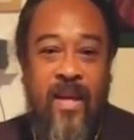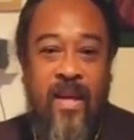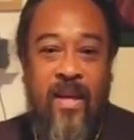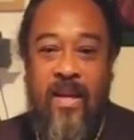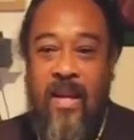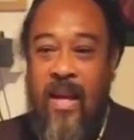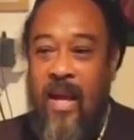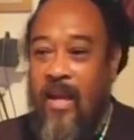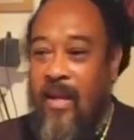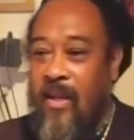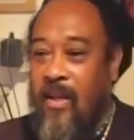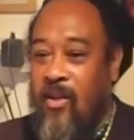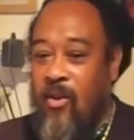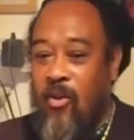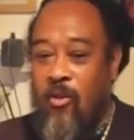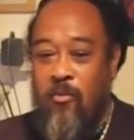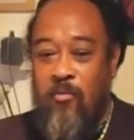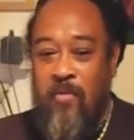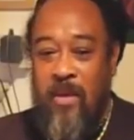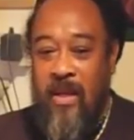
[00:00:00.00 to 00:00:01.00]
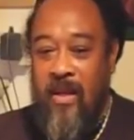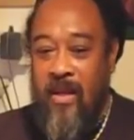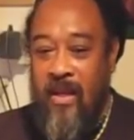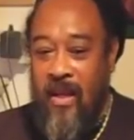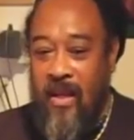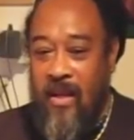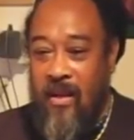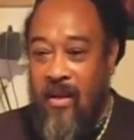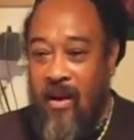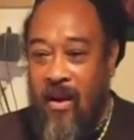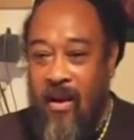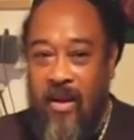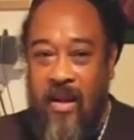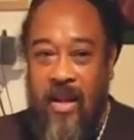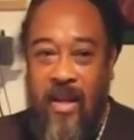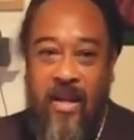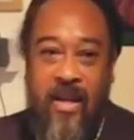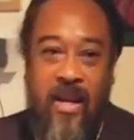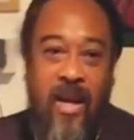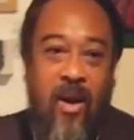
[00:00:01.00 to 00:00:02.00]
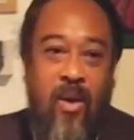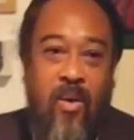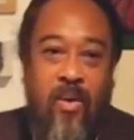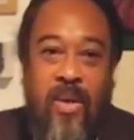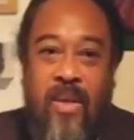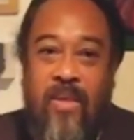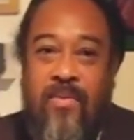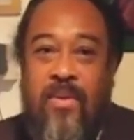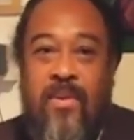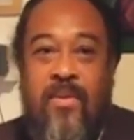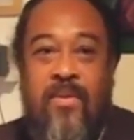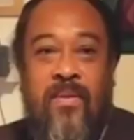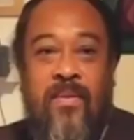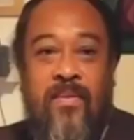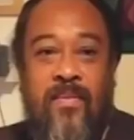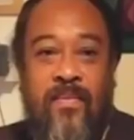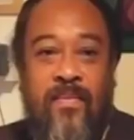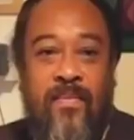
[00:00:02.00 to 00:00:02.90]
And the idea of being incarnate now, even,